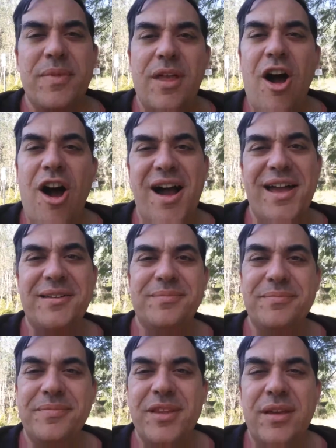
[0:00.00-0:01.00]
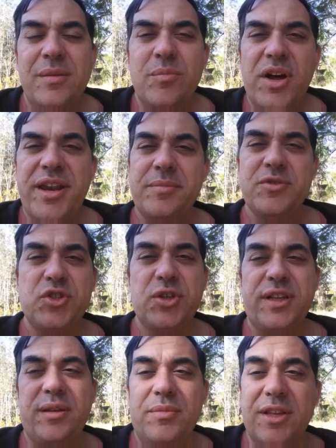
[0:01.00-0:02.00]
Hi, my name's
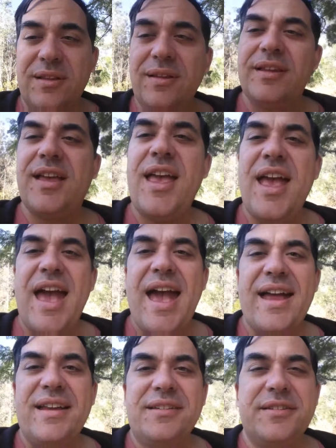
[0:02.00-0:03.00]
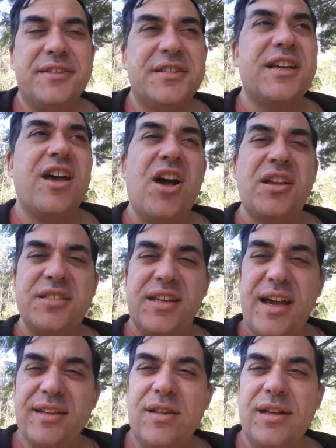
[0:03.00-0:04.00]
Julian Biddle, and today
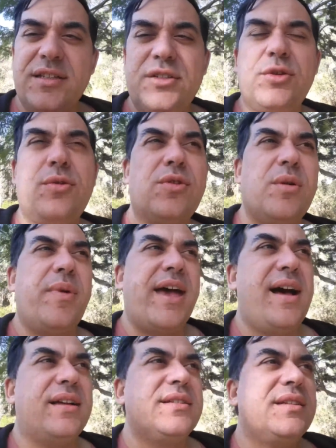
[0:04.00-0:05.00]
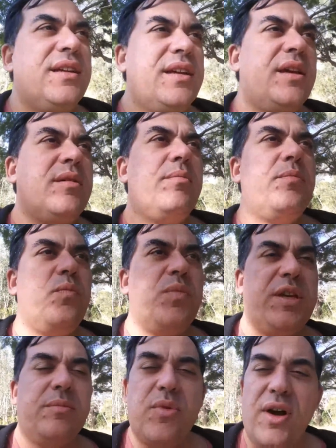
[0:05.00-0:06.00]
I'd like to talk about
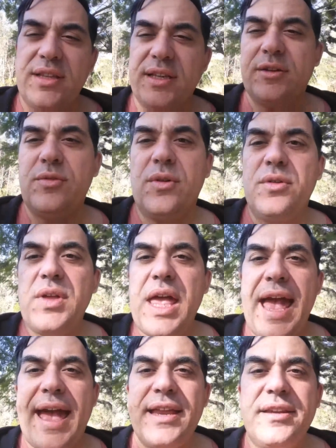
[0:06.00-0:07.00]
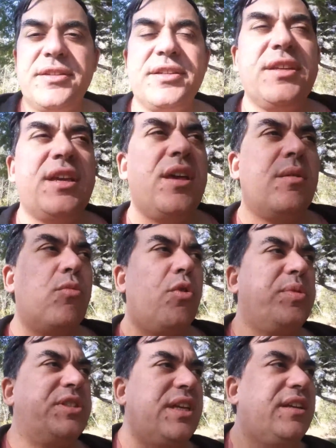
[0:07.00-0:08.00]
being bilingual, and more
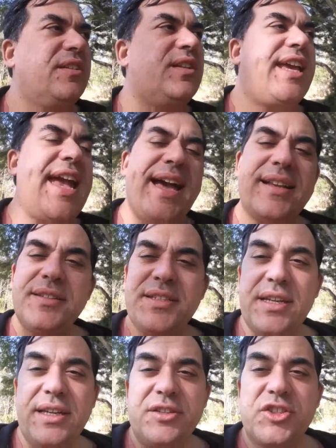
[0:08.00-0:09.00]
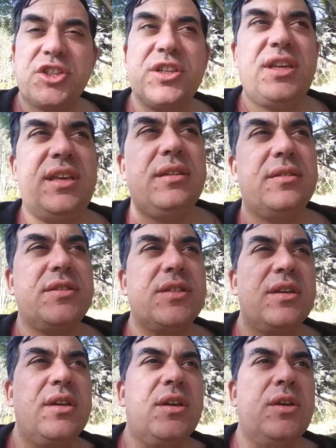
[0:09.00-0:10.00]
particularly how to teach kids
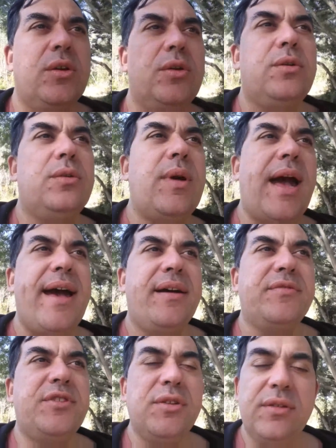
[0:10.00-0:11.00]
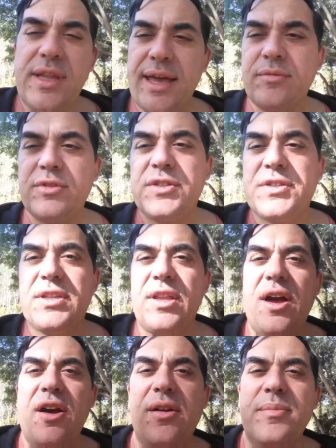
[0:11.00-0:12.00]
who have two languages in the
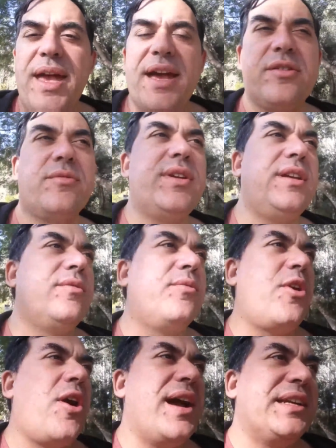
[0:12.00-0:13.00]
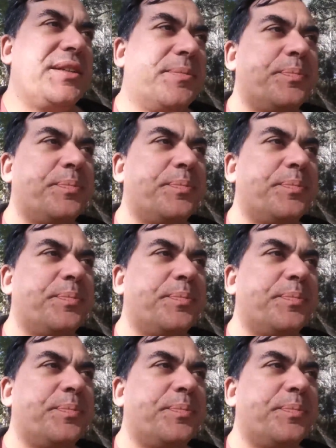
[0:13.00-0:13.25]
home how to read and write.